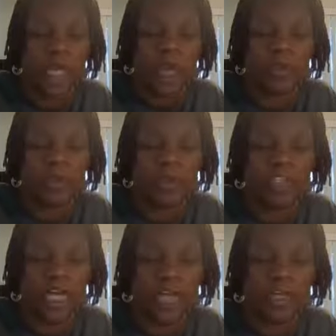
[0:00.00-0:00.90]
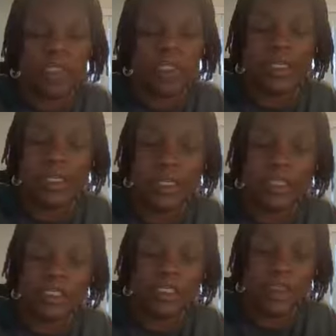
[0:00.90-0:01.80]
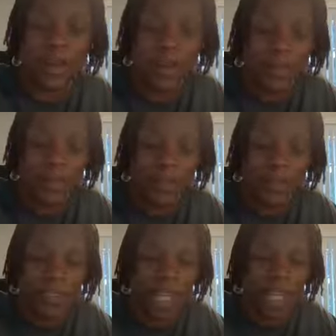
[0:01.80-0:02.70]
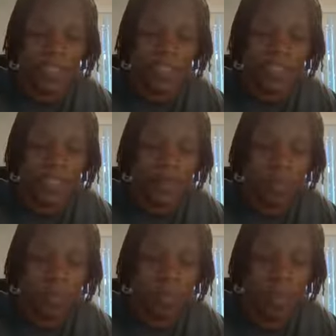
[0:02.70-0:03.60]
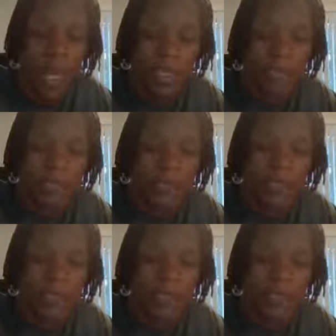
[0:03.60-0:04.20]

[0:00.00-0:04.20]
I want to give a shout out to Linus Tarver and his lovely wife.